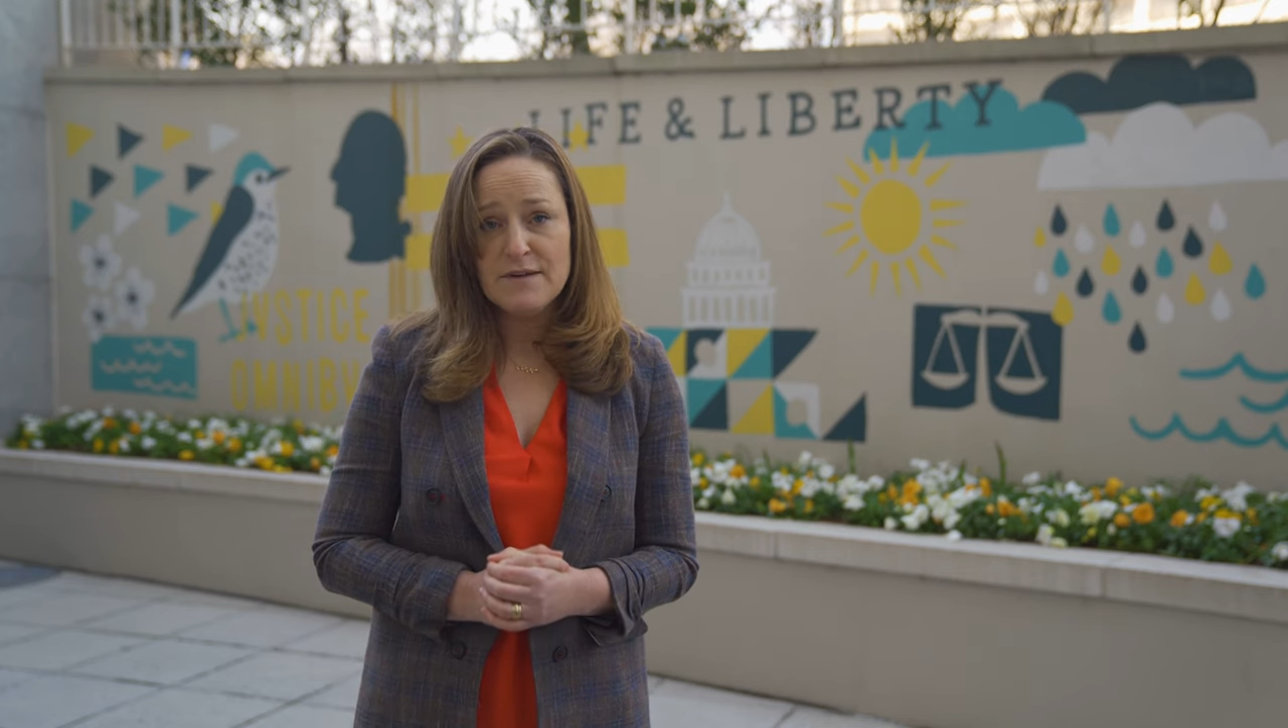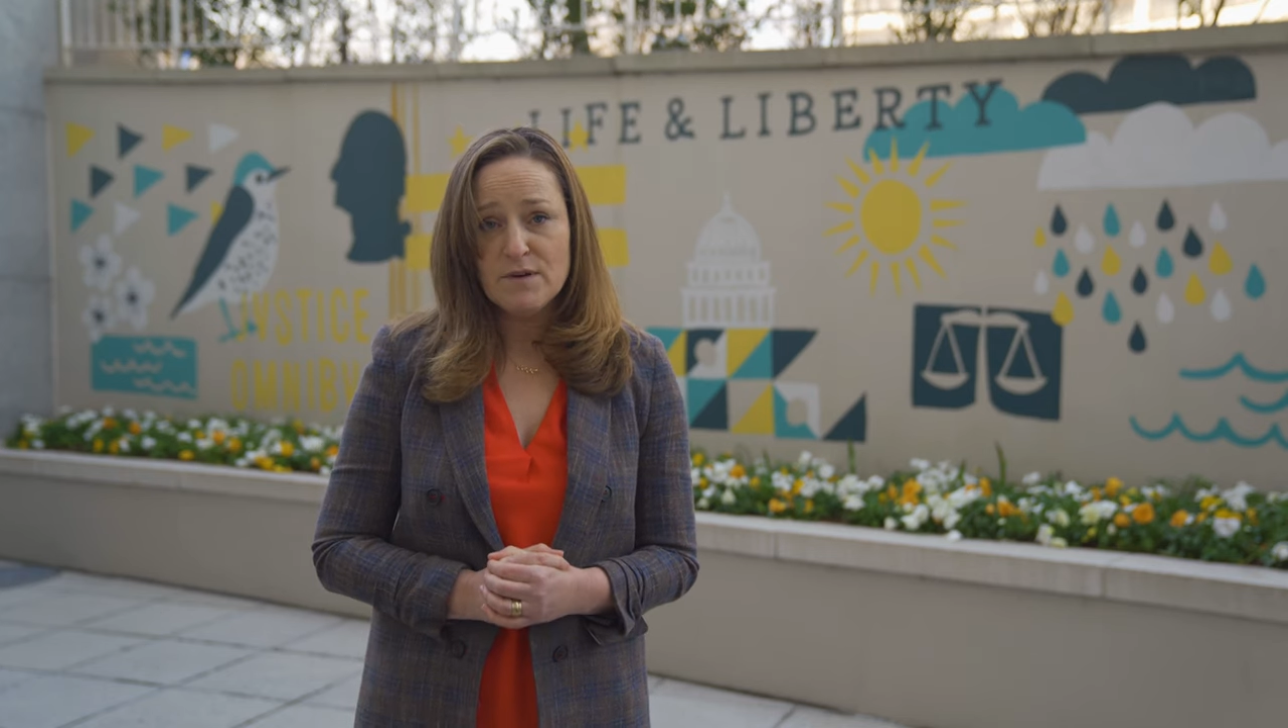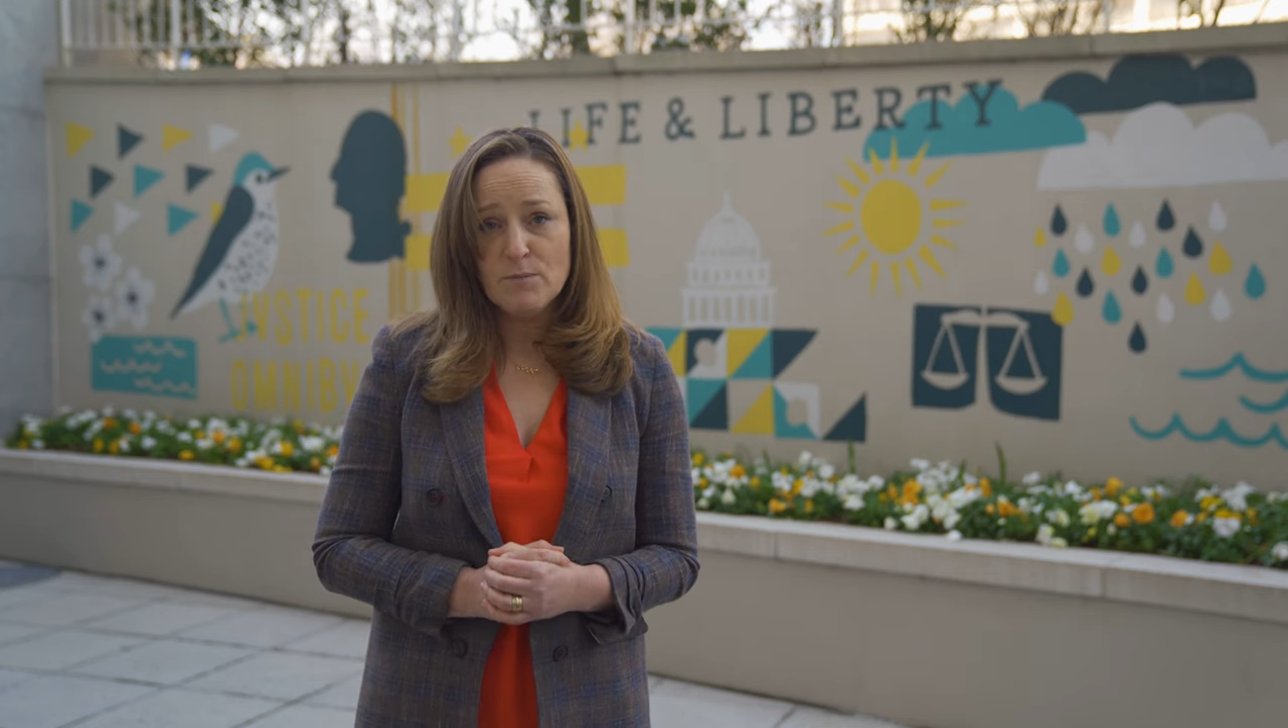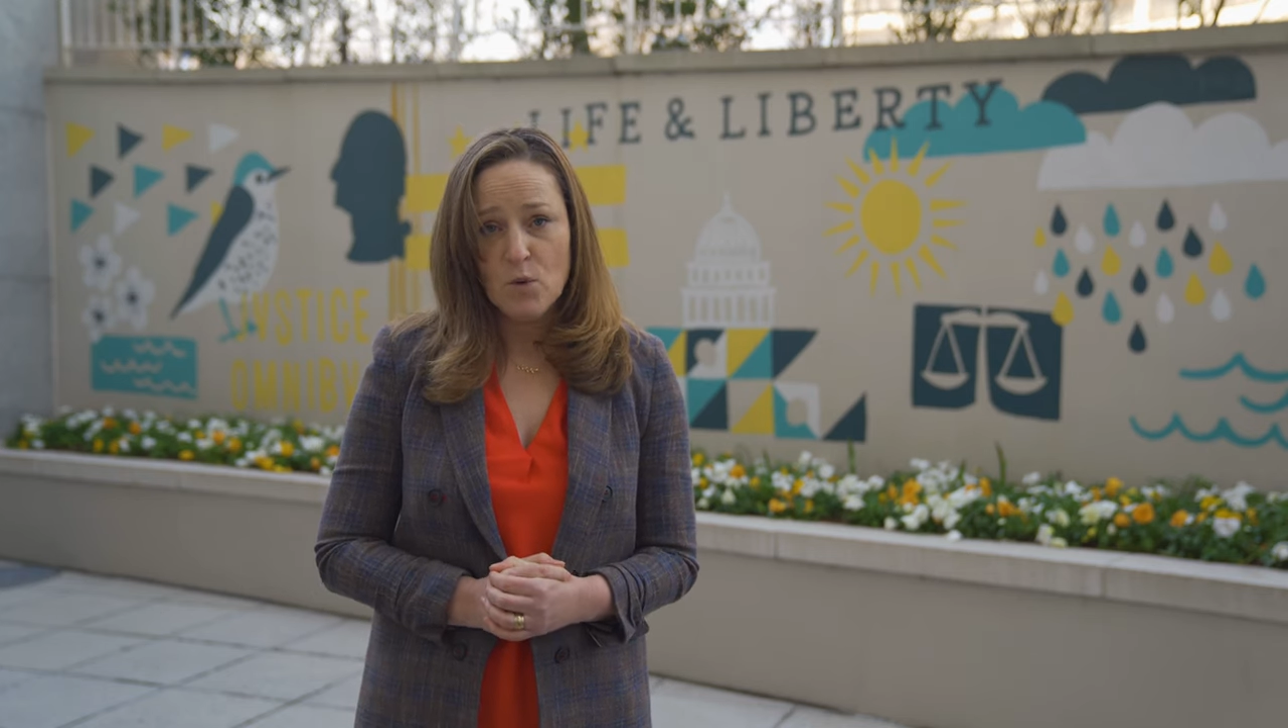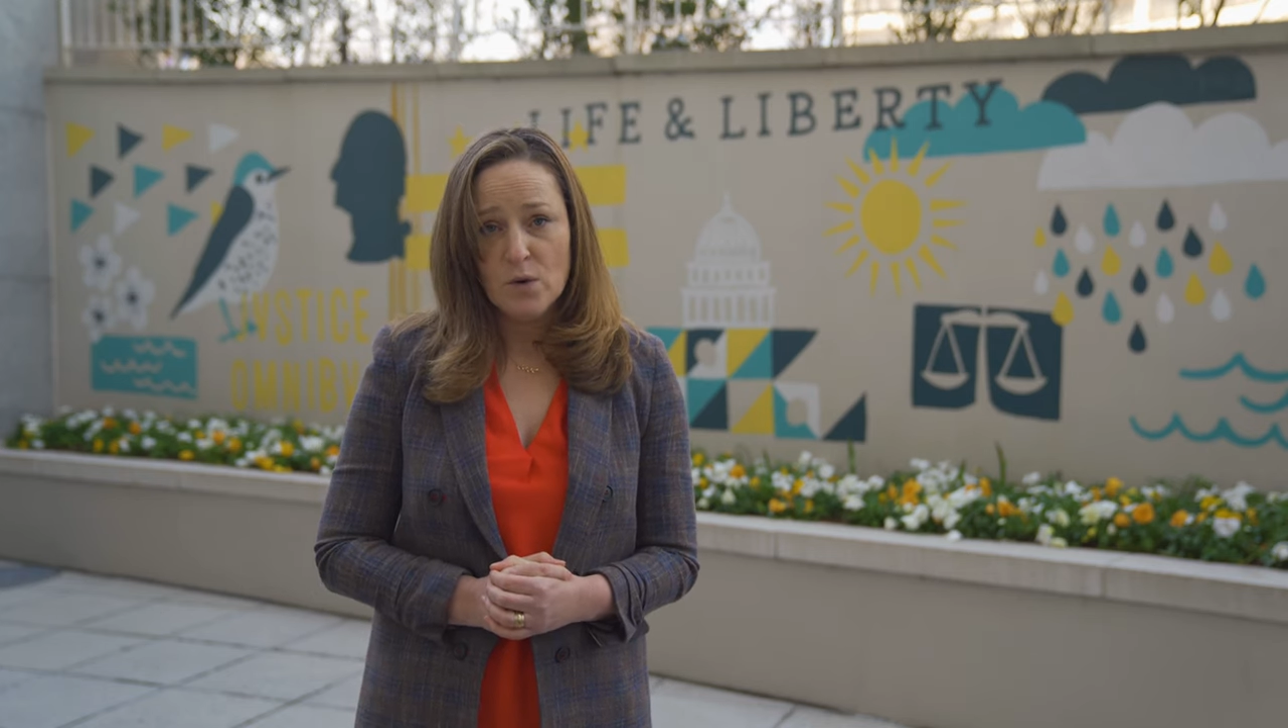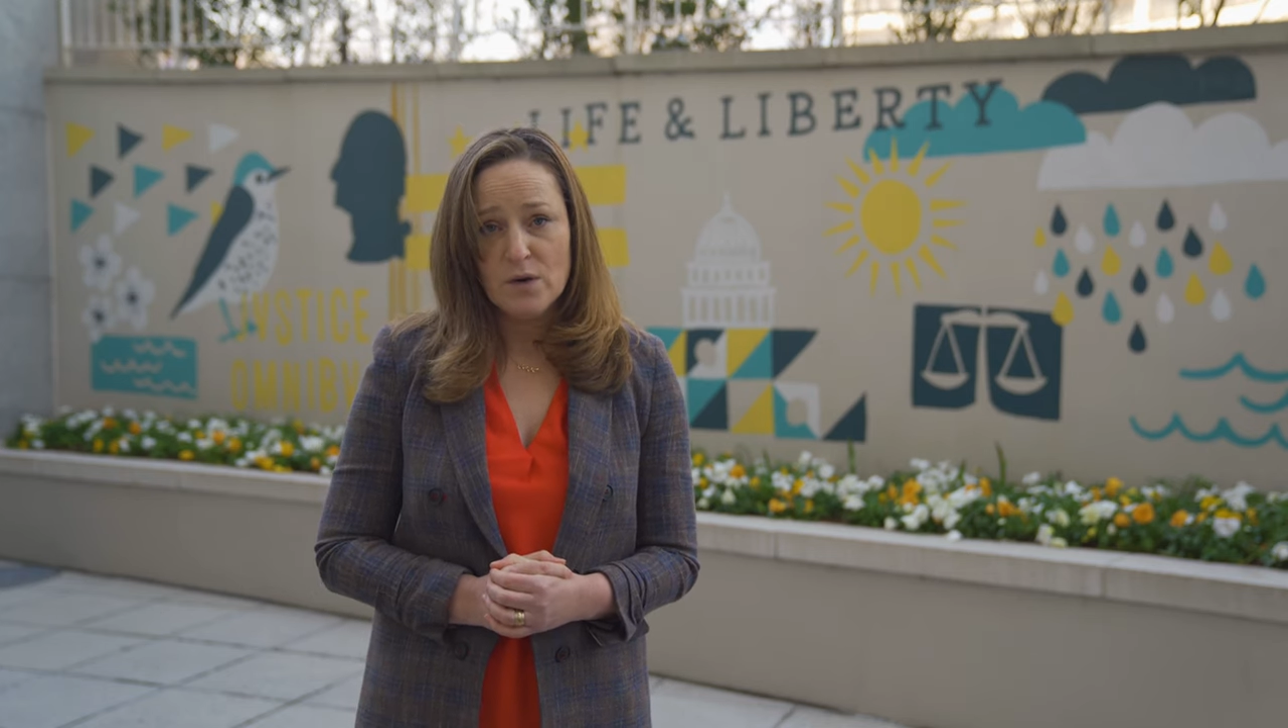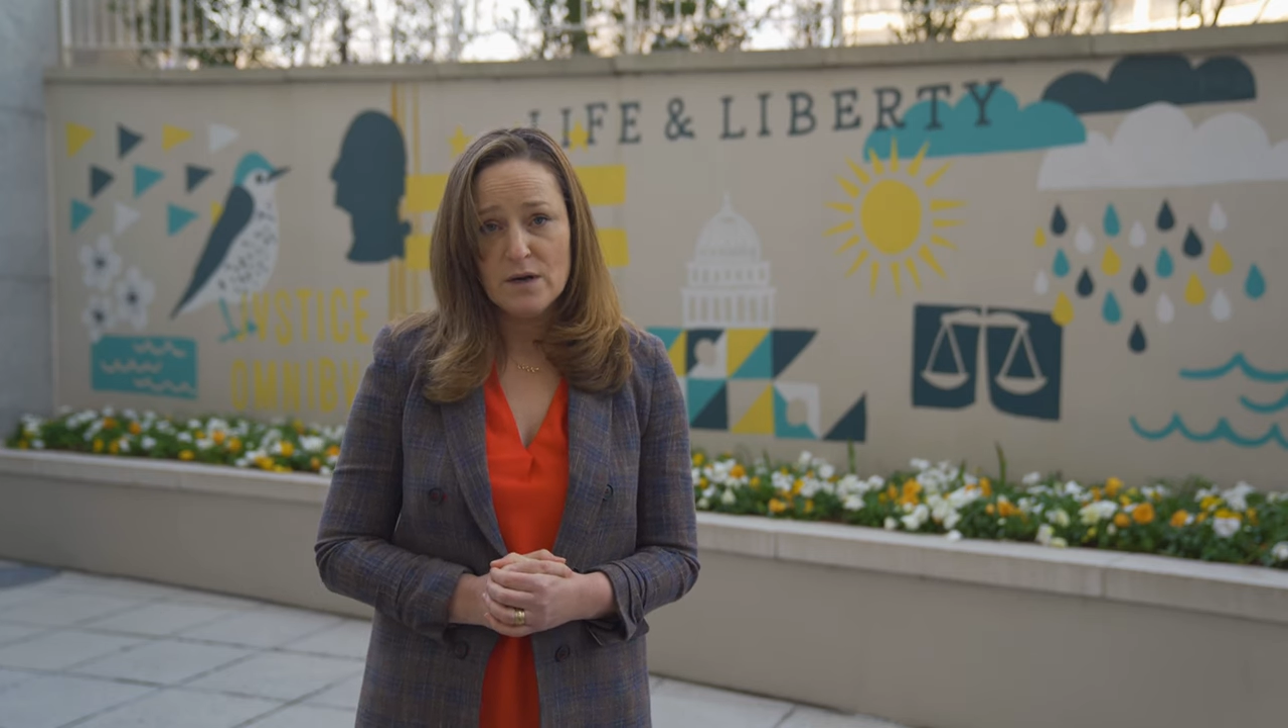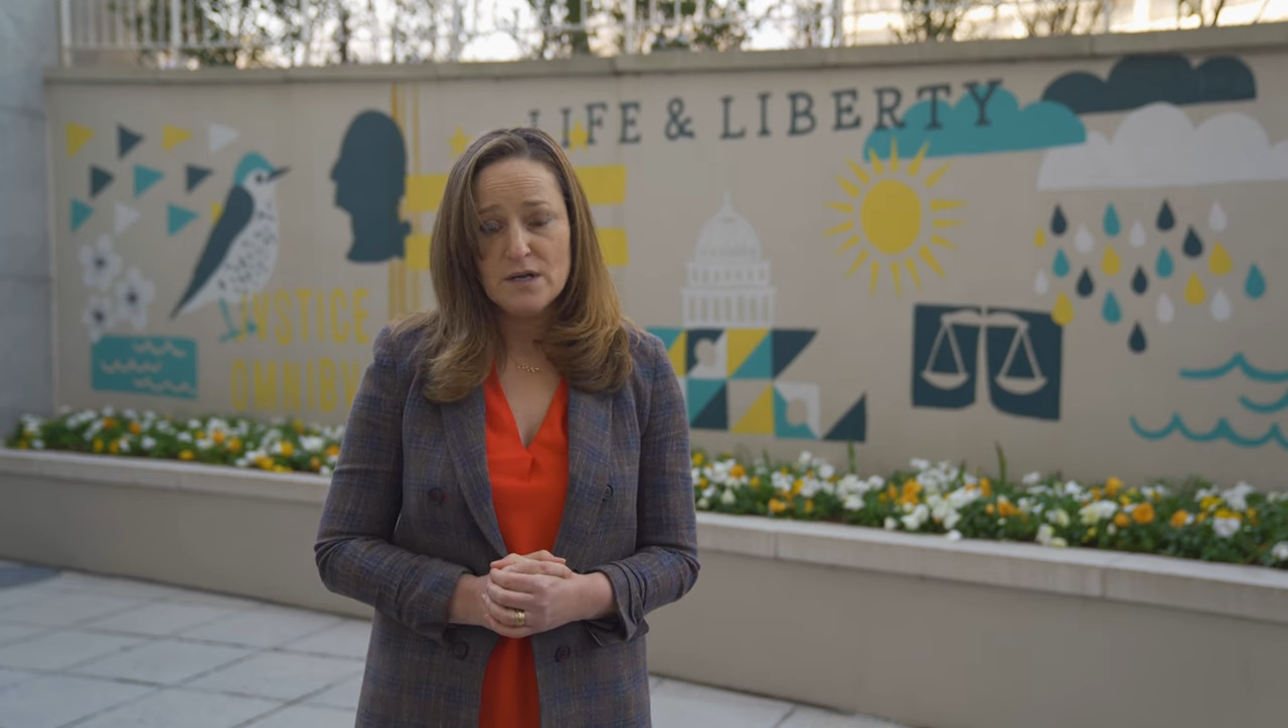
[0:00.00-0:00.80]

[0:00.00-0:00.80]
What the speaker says: even more